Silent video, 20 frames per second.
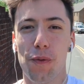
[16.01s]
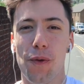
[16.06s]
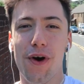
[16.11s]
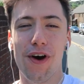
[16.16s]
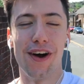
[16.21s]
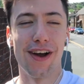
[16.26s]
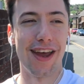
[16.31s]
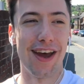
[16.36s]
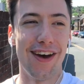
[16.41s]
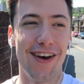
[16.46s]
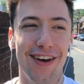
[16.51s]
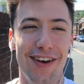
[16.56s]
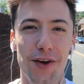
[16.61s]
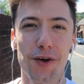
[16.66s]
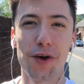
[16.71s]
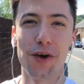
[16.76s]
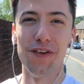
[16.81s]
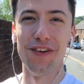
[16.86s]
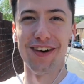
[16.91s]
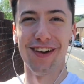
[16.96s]
workout and
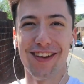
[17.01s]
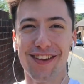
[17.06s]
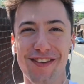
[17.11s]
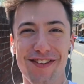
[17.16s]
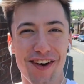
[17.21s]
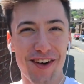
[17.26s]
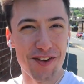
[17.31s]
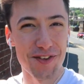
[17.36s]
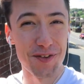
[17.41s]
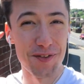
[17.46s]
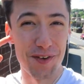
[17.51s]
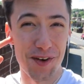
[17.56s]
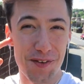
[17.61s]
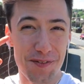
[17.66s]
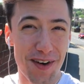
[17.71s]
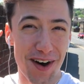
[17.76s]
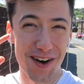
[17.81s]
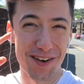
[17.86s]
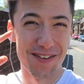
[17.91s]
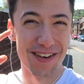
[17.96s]
I'm currently on the phone to my
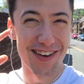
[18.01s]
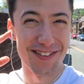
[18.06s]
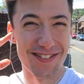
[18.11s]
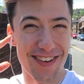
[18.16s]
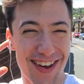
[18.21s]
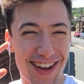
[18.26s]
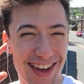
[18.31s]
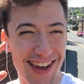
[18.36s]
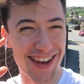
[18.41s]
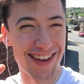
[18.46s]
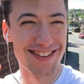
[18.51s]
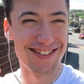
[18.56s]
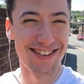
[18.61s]
mum in my ear,